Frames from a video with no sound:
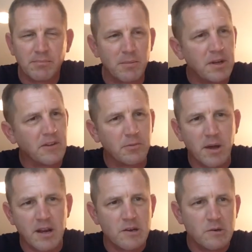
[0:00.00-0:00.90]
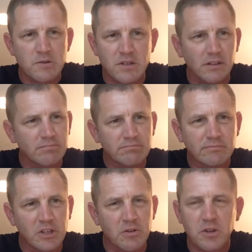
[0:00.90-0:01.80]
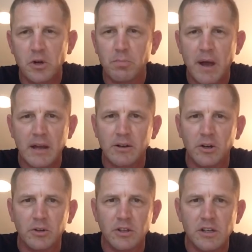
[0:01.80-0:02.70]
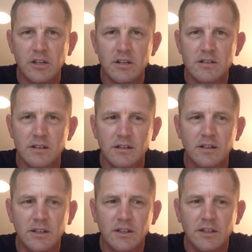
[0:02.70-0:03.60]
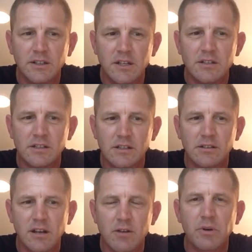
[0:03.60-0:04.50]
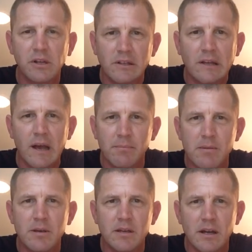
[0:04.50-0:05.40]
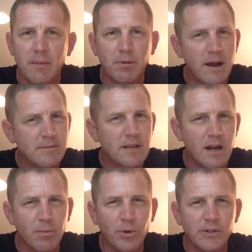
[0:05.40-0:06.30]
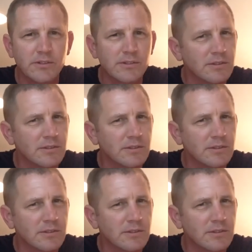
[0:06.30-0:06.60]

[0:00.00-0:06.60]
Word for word: I mean, everybody knows that you know the Go Pack Go. you, you need to you need to you need to relook that. Maybe uh, perhaps Cowboys.